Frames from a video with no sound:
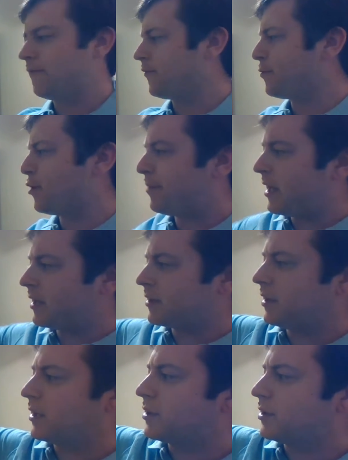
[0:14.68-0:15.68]
From our
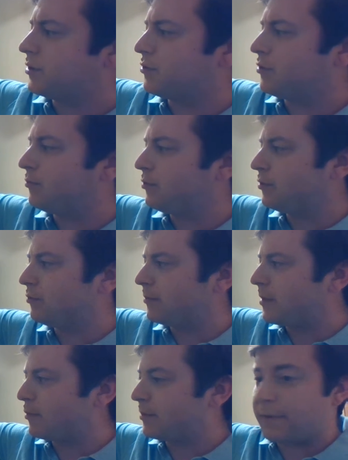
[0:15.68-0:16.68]
past lessons, you'll
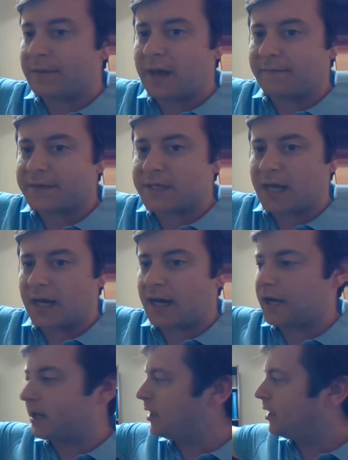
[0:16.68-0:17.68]
remember that we have
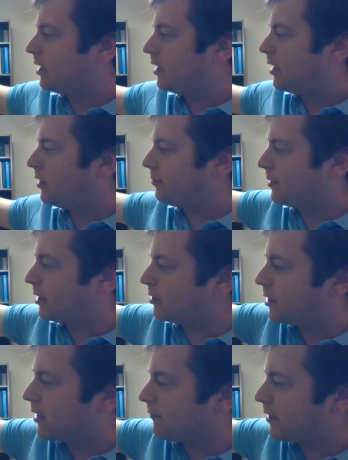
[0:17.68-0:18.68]
ta.
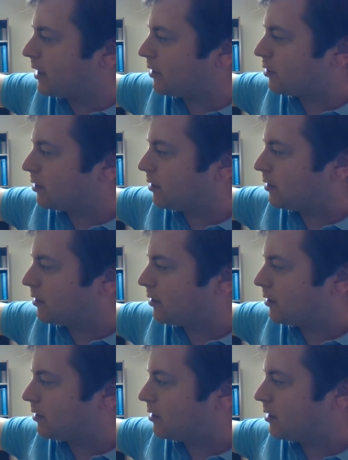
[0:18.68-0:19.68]
That should have an H.
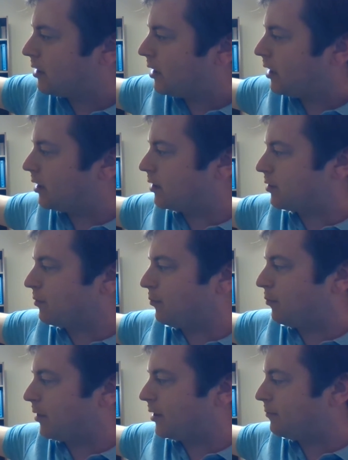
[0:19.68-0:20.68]
It is a
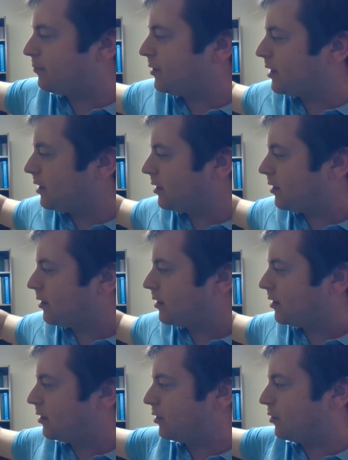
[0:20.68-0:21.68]
one beat
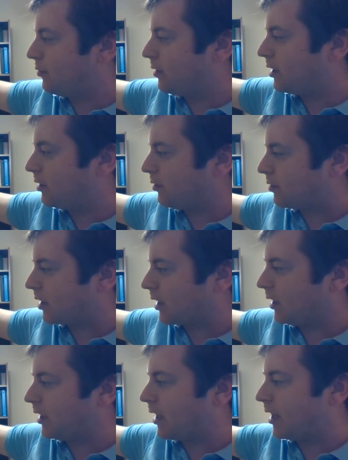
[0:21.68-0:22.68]
note and it looks
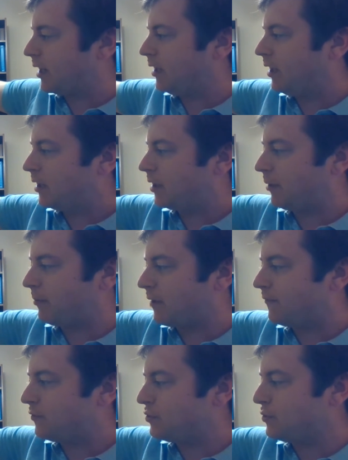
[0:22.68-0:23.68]
like a line. Then we
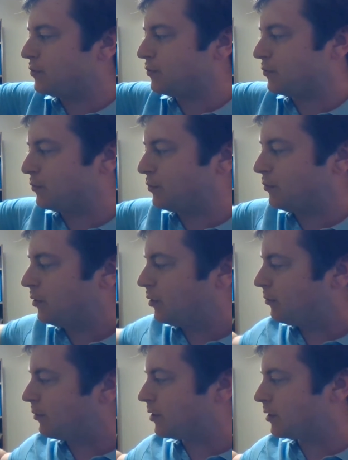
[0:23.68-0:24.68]
have tu,
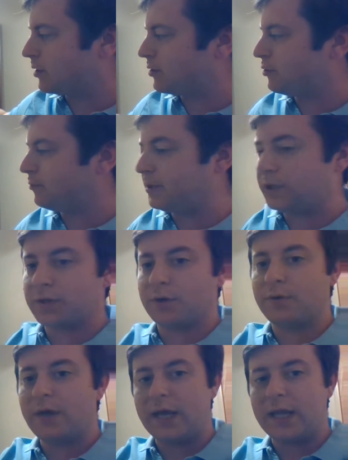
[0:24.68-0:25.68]
which is a two beat
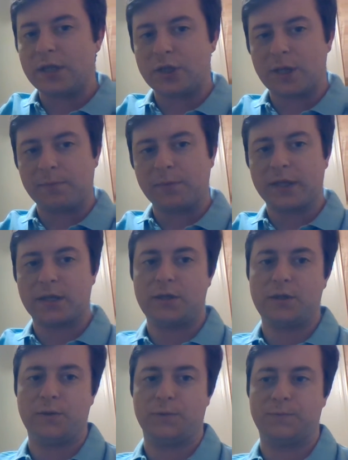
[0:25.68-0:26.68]
note and is shaped like a
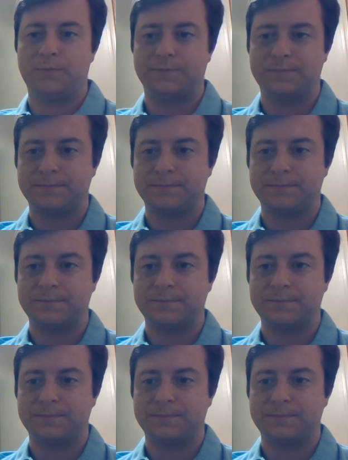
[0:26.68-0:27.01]
U.